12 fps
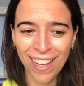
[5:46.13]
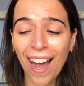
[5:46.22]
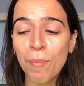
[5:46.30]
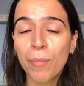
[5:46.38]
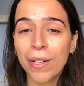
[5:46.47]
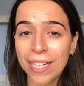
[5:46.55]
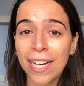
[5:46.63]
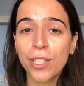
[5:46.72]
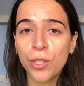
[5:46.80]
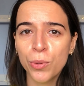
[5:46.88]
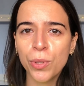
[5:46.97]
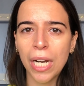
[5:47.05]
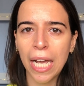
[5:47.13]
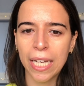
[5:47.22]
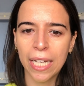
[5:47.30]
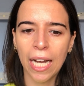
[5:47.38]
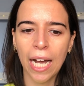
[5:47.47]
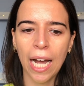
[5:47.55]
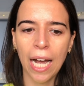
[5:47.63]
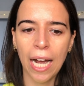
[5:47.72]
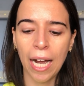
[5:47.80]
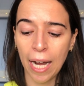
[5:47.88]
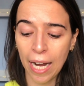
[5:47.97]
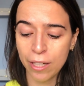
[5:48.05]
But I do like
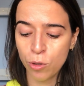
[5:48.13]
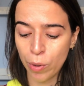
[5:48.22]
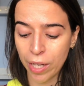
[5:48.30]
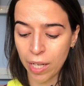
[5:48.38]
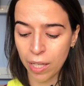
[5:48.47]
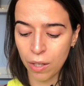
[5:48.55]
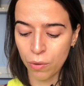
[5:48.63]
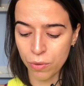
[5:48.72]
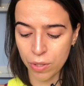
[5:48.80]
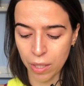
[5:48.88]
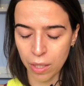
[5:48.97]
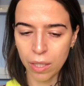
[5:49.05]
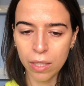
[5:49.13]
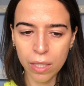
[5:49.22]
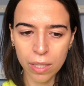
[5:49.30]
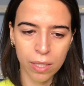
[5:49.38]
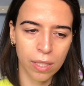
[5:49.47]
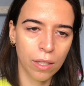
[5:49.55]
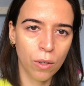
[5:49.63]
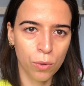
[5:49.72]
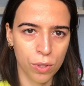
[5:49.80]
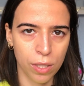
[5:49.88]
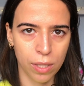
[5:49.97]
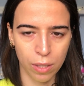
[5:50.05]
hydrating concealers. The
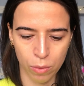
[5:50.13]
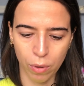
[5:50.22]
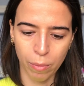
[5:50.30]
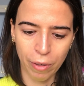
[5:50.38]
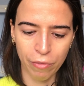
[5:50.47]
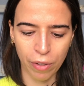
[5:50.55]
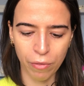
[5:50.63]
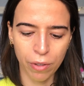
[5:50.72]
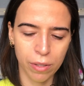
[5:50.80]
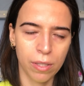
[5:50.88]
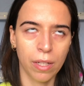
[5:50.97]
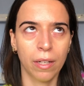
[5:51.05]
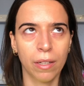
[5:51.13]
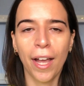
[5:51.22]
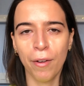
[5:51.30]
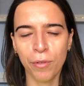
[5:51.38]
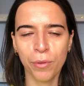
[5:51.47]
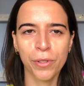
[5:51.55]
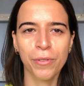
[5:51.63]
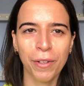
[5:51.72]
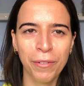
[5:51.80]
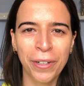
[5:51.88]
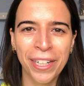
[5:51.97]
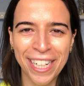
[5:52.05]
Kosas is one of my favorites, like everyone's
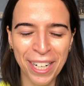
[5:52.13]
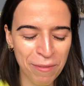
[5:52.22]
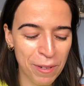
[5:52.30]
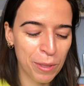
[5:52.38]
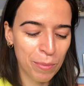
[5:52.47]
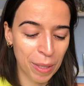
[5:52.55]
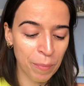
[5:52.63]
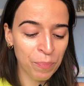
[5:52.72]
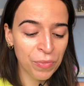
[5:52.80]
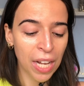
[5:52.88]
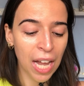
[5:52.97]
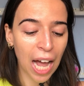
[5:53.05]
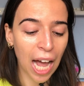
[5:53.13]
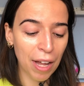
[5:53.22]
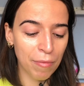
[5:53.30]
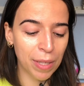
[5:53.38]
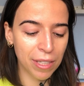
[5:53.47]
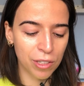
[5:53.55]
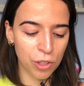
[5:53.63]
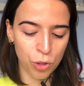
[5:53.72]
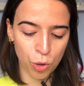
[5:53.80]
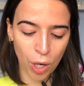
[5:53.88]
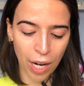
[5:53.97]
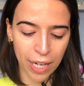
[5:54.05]
favorite almost. But I've been
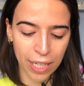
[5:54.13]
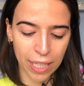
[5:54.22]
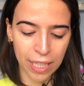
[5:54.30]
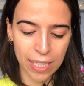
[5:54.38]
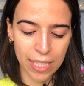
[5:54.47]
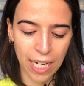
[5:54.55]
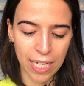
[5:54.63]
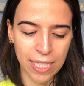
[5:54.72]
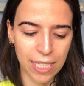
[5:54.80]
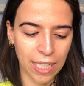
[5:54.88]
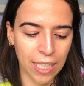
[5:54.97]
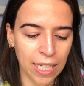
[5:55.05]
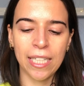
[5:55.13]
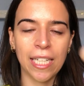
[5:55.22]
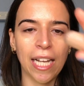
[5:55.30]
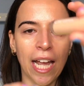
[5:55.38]
trying and testing the